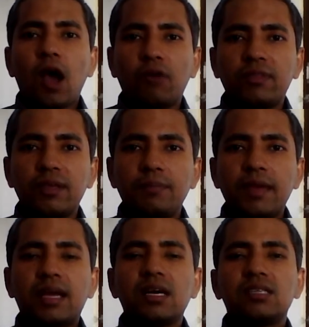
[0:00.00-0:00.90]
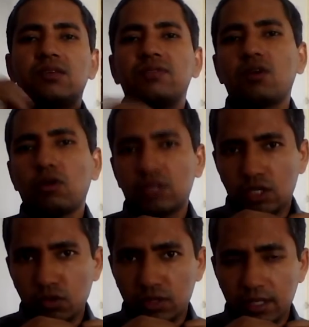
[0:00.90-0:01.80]
of the makers of the
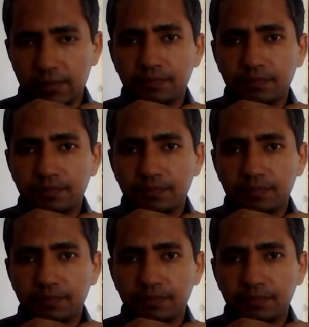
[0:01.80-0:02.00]
constitution.